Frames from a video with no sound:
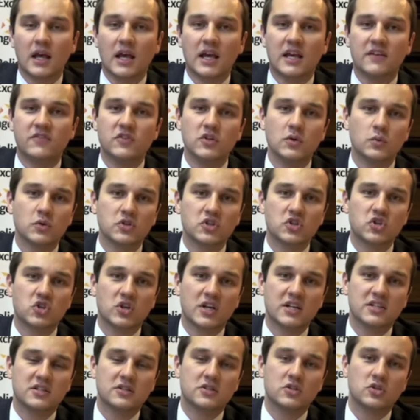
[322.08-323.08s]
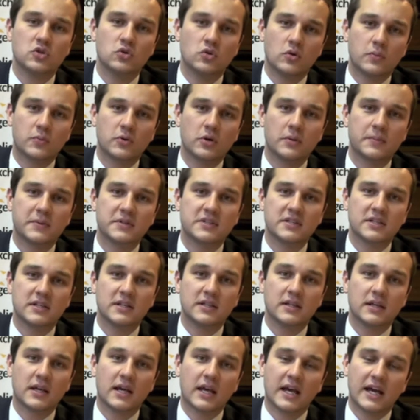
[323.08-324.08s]
If you want to change your
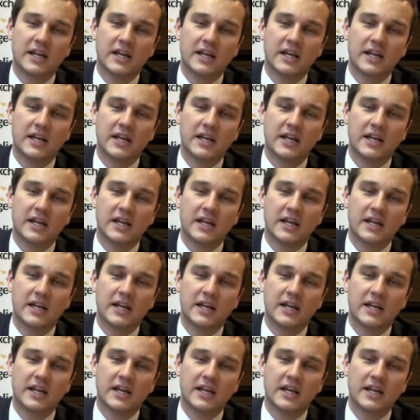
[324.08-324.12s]
property